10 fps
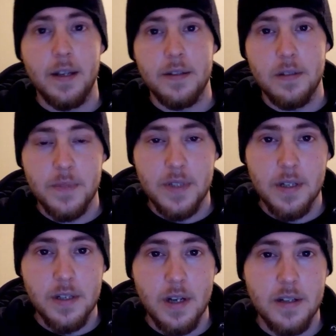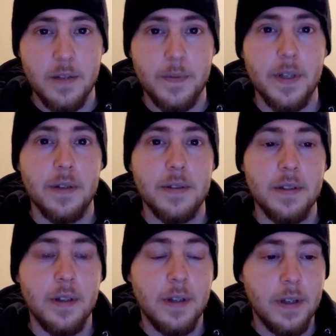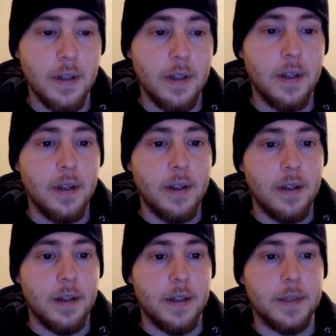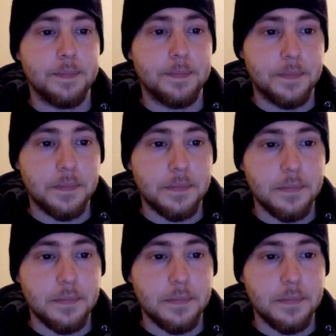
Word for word: in Canada. So I'm just going to share some of those. And